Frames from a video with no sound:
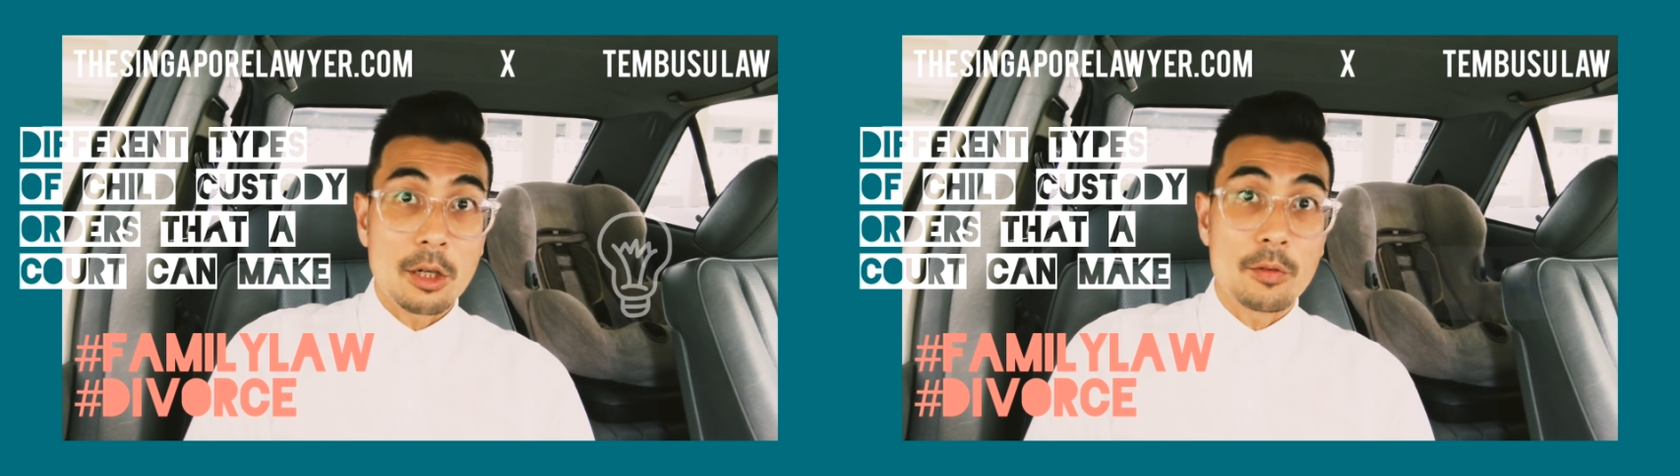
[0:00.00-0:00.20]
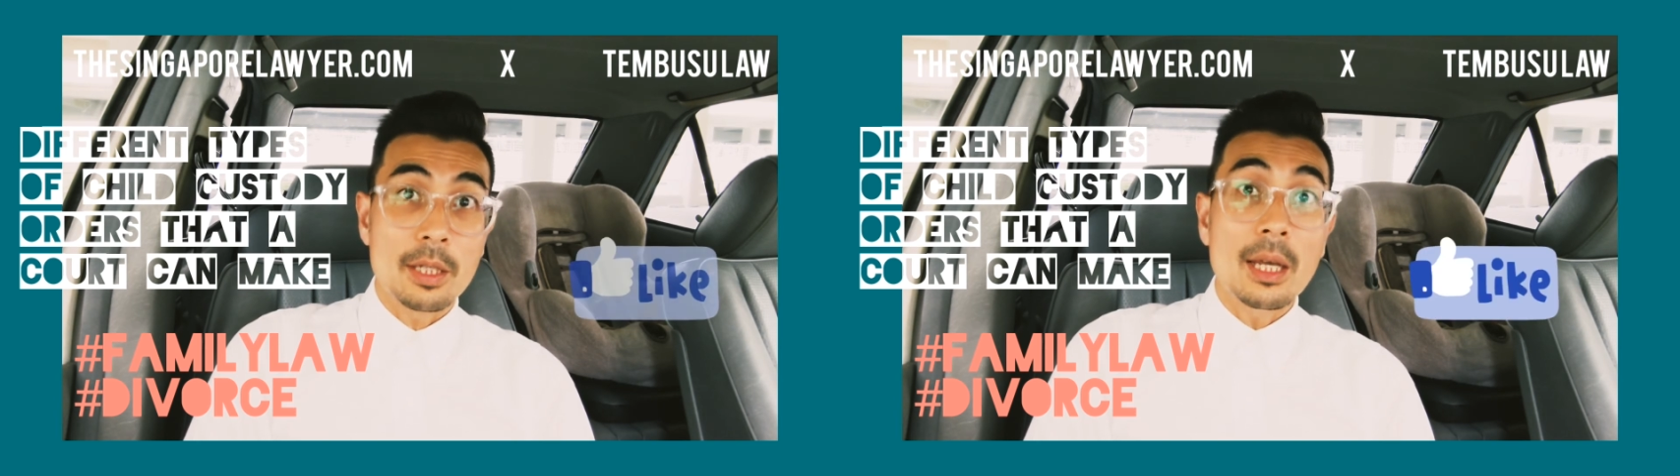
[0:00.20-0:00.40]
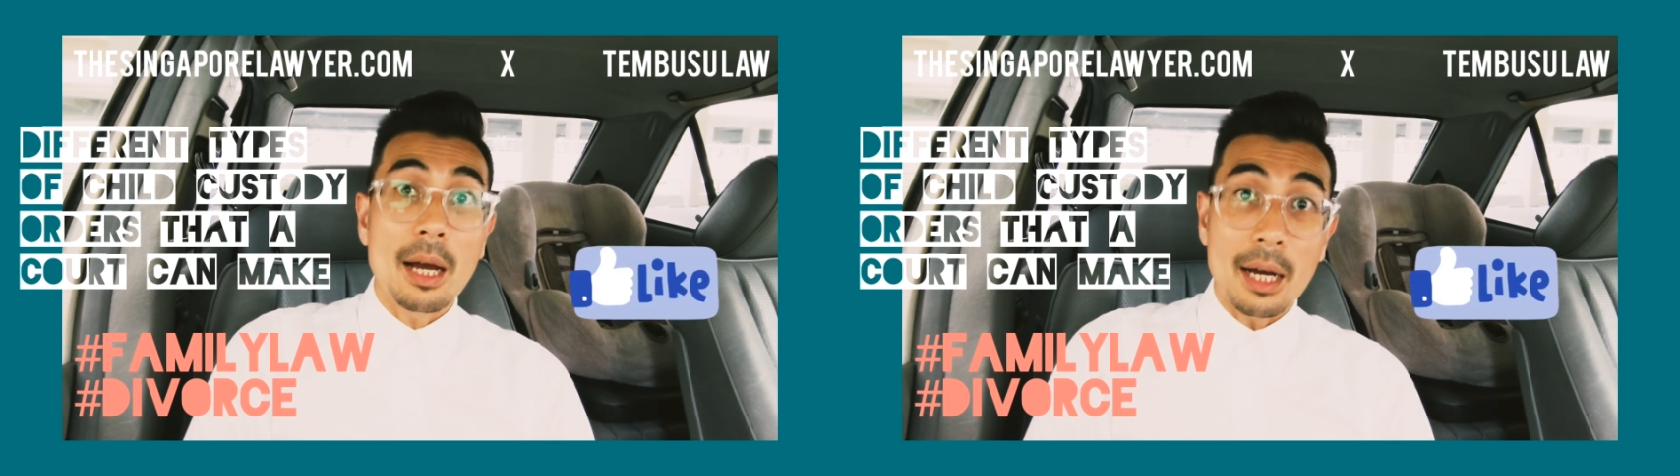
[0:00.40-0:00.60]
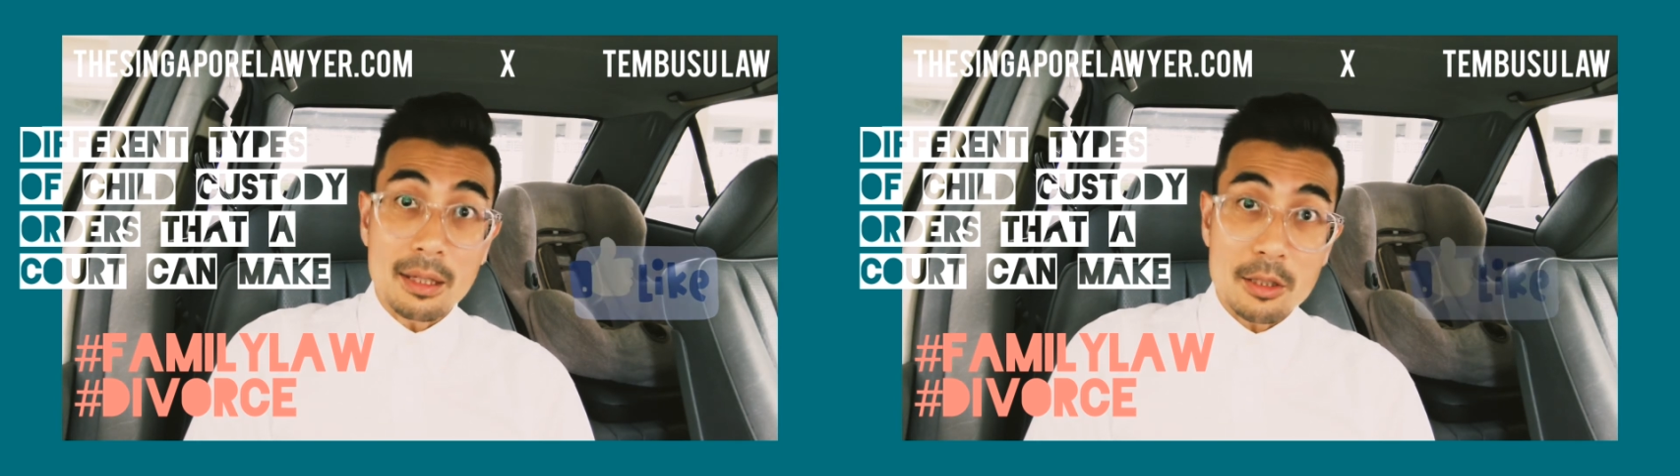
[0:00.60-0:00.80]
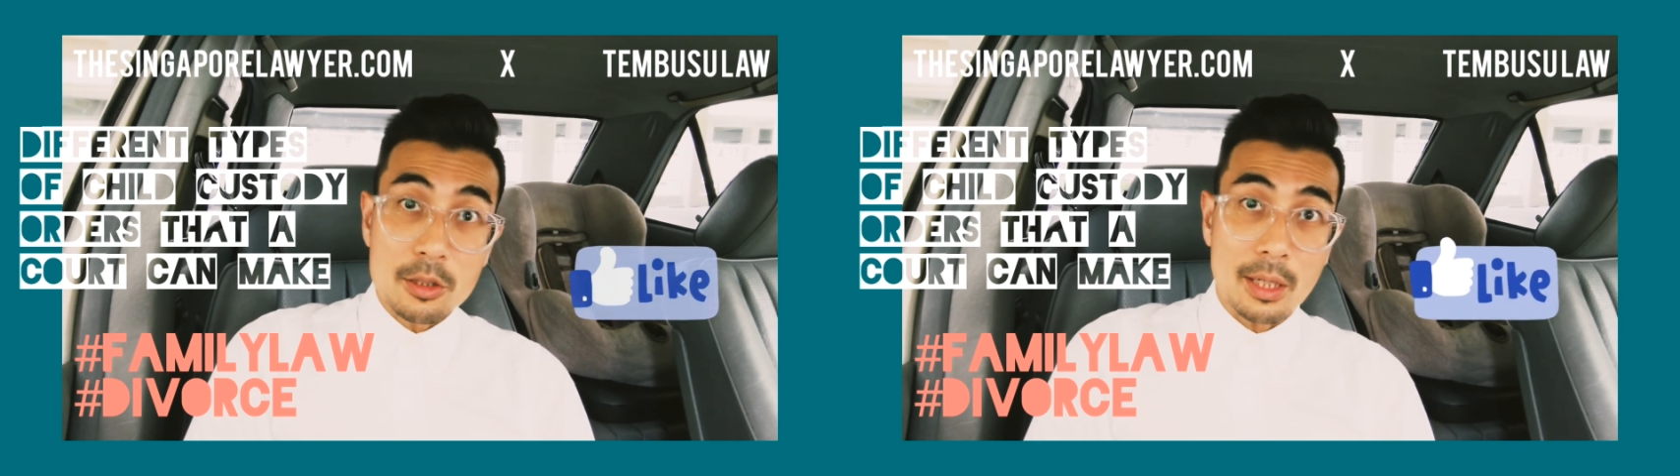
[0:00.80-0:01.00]
of the
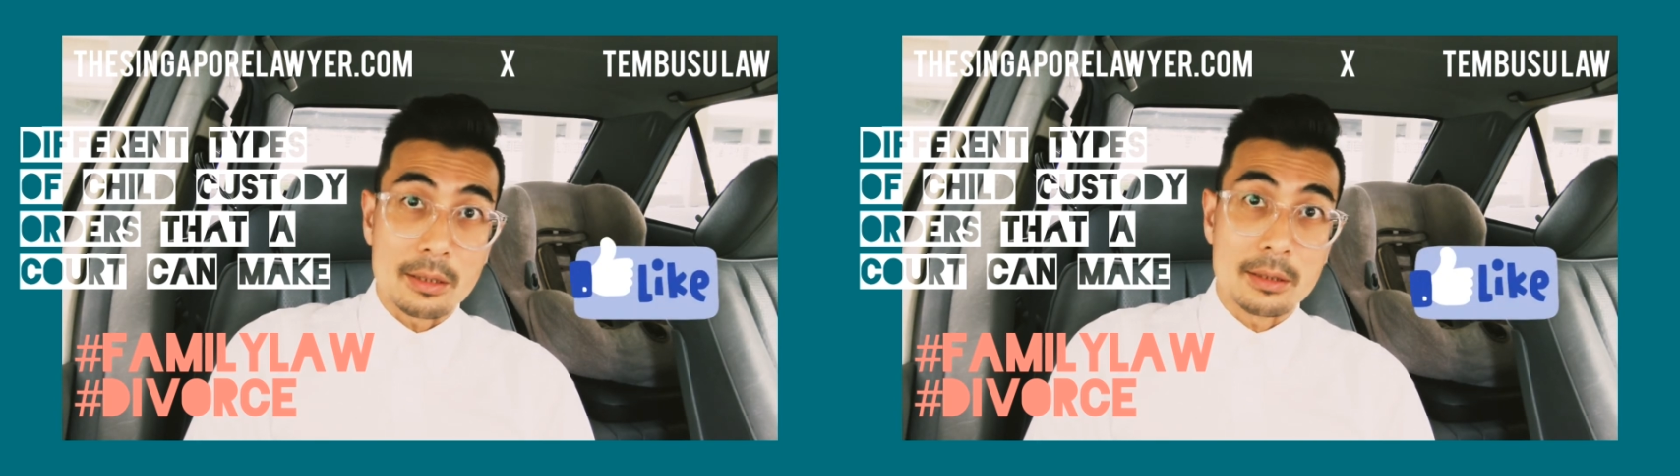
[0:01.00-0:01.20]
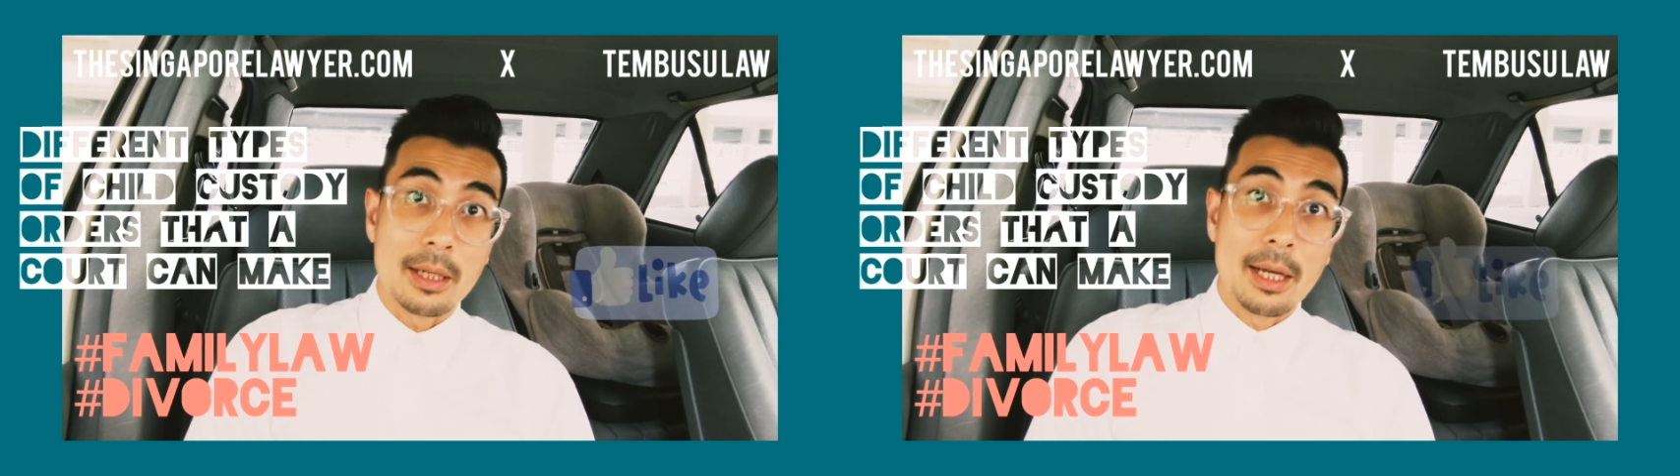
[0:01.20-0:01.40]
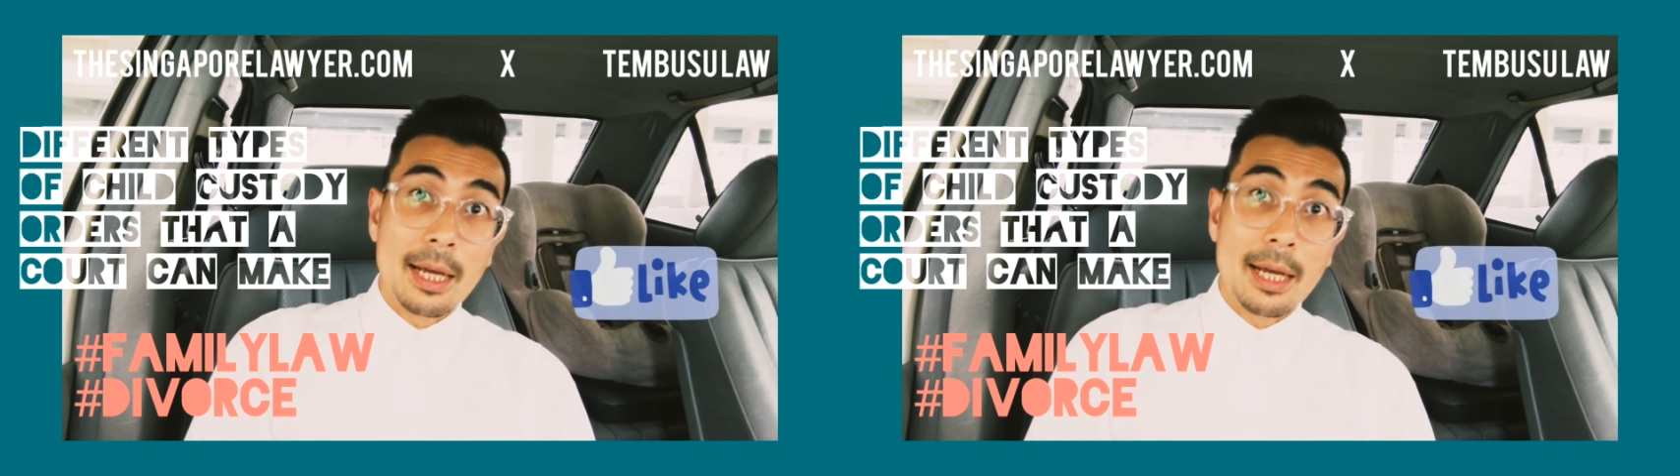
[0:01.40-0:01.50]
other child.